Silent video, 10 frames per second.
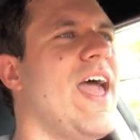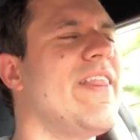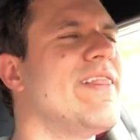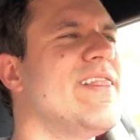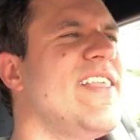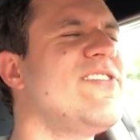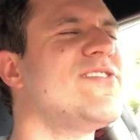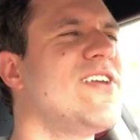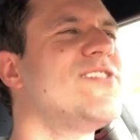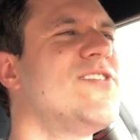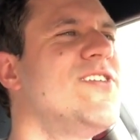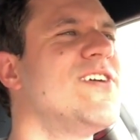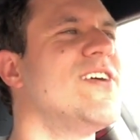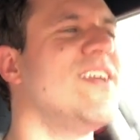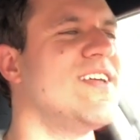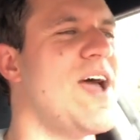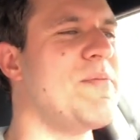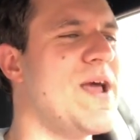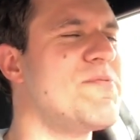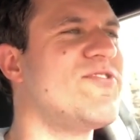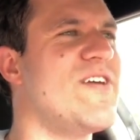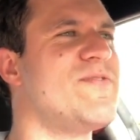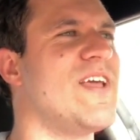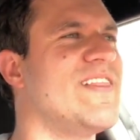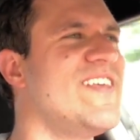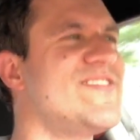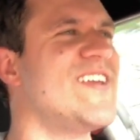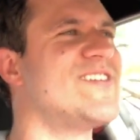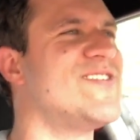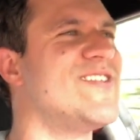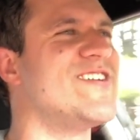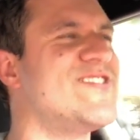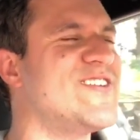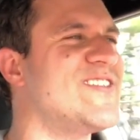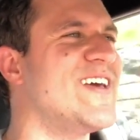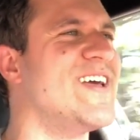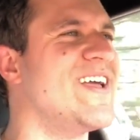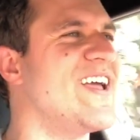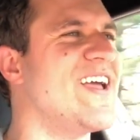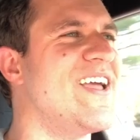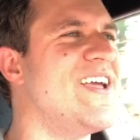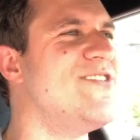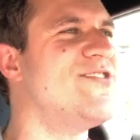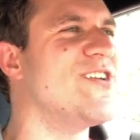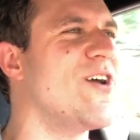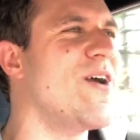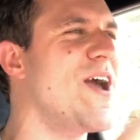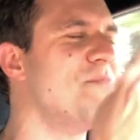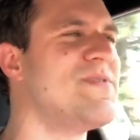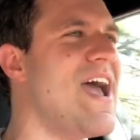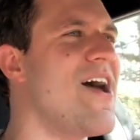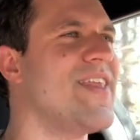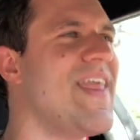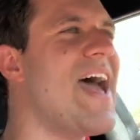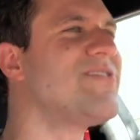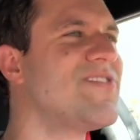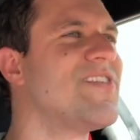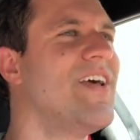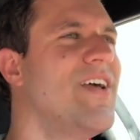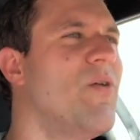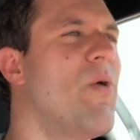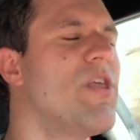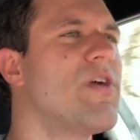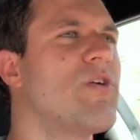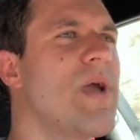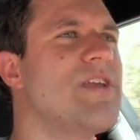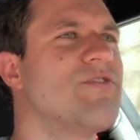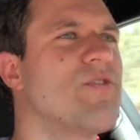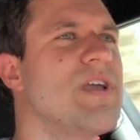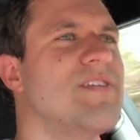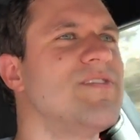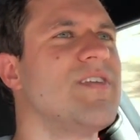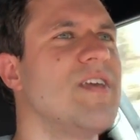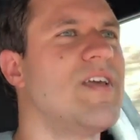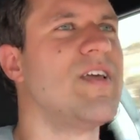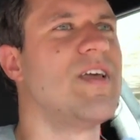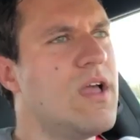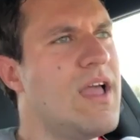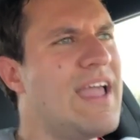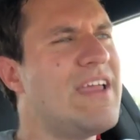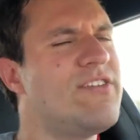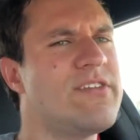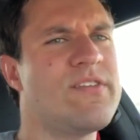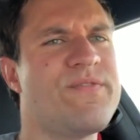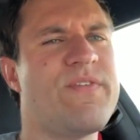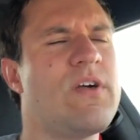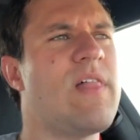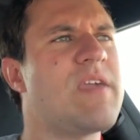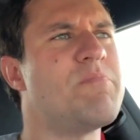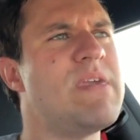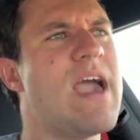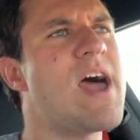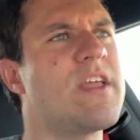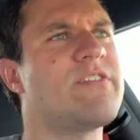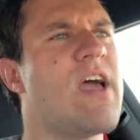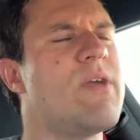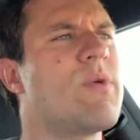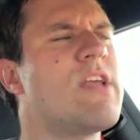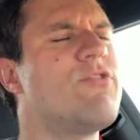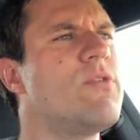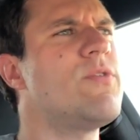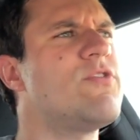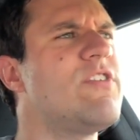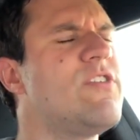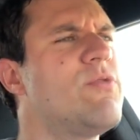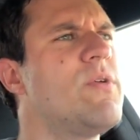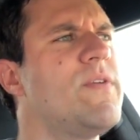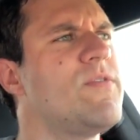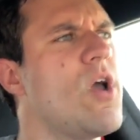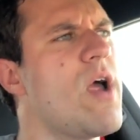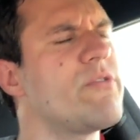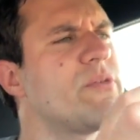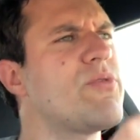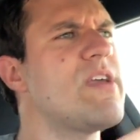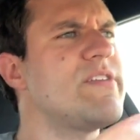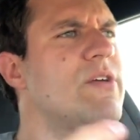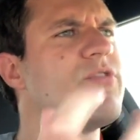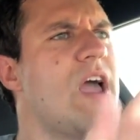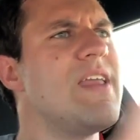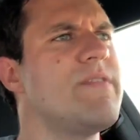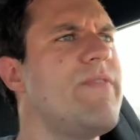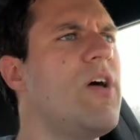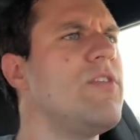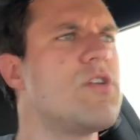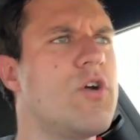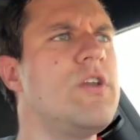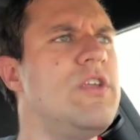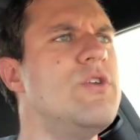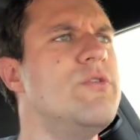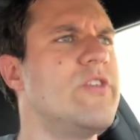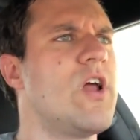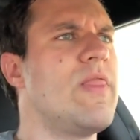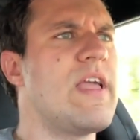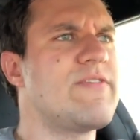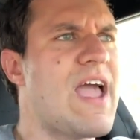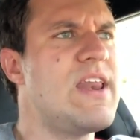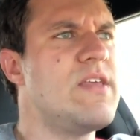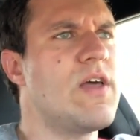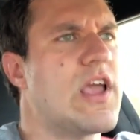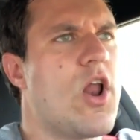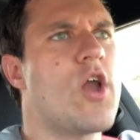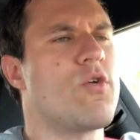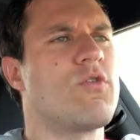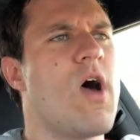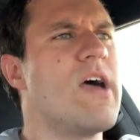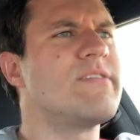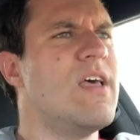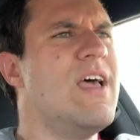And listening to I'm shifting. Listening to the engine going up, down, that's one of the great treats. It doesn't feel like Miata tight. When I drove the GT350R, I was surprised at how tight it felt. You couldn't use it on like an autocross.